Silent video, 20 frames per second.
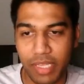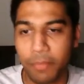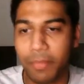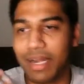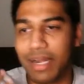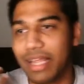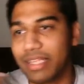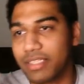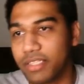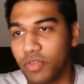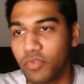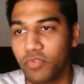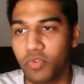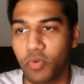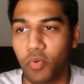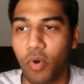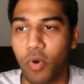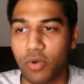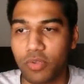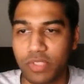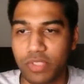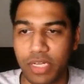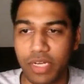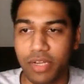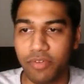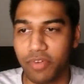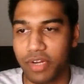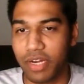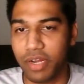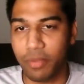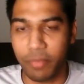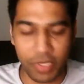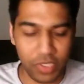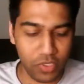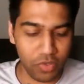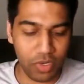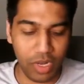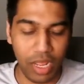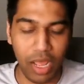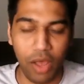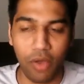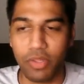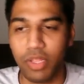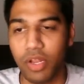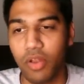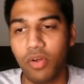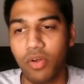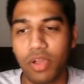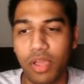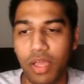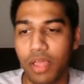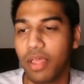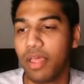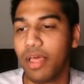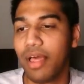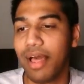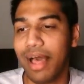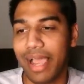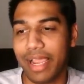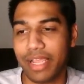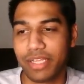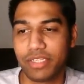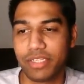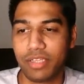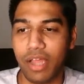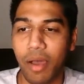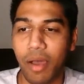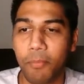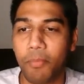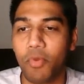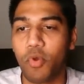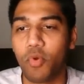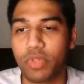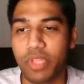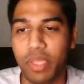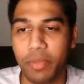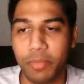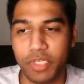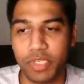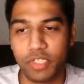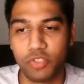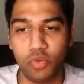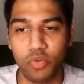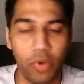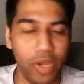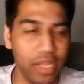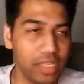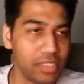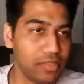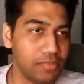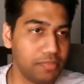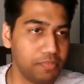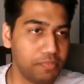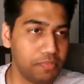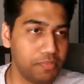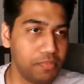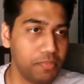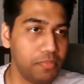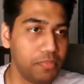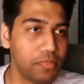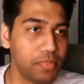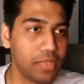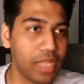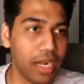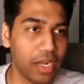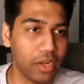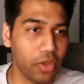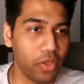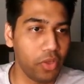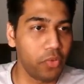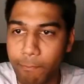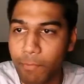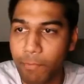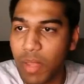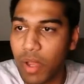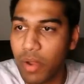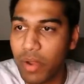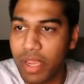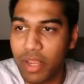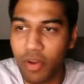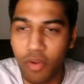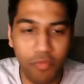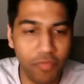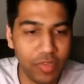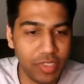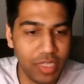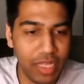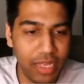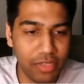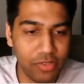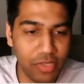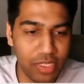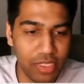but let's say if you want to see different images on how they look, I can just upload the image and showcase that to you. Now again, obviously, as you can